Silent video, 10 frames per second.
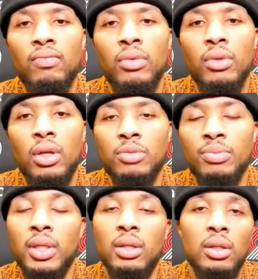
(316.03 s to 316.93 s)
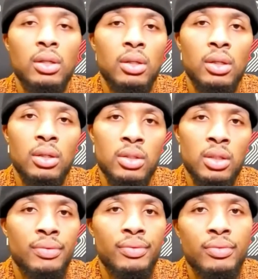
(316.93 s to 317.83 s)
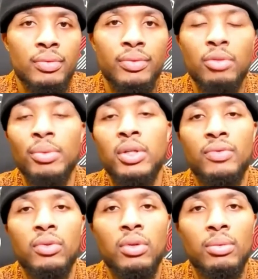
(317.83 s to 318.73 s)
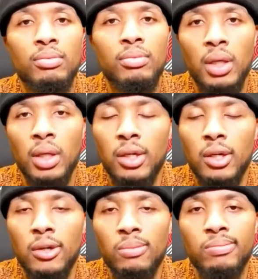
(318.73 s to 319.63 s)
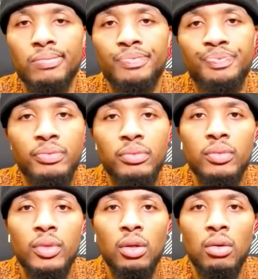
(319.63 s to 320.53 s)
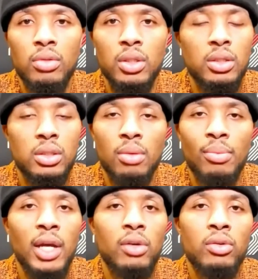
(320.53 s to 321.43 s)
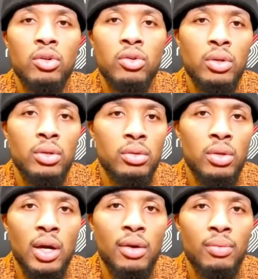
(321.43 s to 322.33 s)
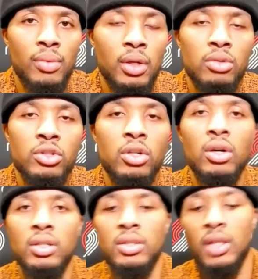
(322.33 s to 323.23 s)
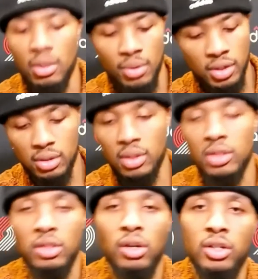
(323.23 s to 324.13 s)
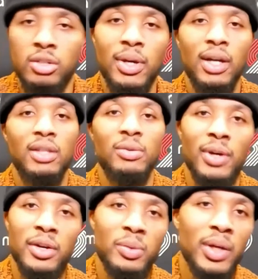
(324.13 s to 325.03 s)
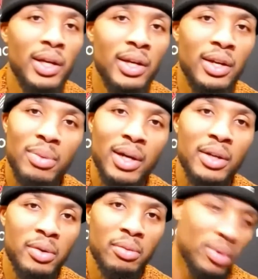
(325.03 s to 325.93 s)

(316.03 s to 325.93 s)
It's been a tough few months for him. And, you know, it was good to see him back on the court. You know, when Coach called his name, he started smiling right away, and everybody on the bench